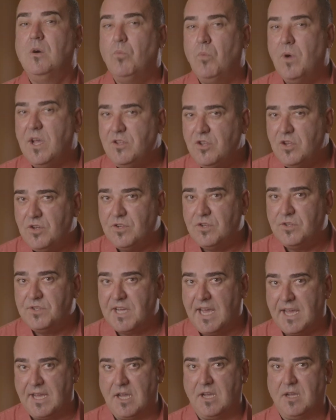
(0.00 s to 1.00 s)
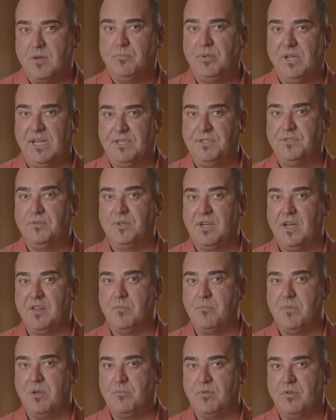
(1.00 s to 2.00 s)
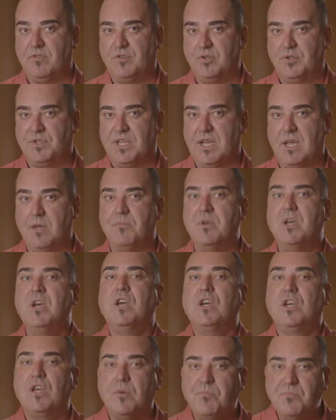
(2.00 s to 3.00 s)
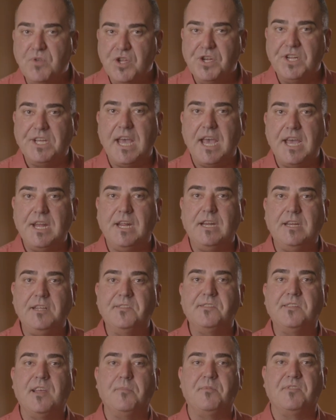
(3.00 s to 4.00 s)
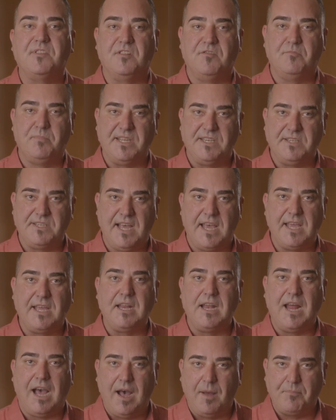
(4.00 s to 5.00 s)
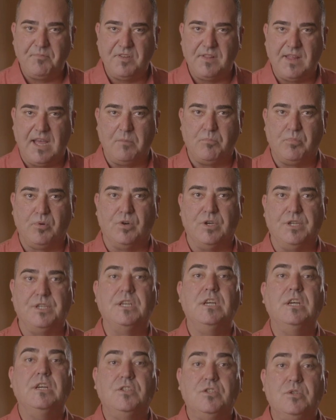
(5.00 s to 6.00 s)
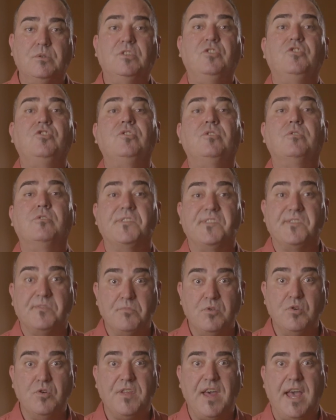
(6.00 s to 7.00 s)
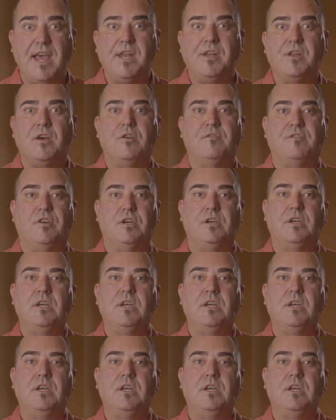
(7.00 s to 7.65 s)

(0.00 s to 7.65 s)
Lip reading: When you do take a complaint to another member of your team, communicate any steps that have been taken up to that point to ensure a smooth handover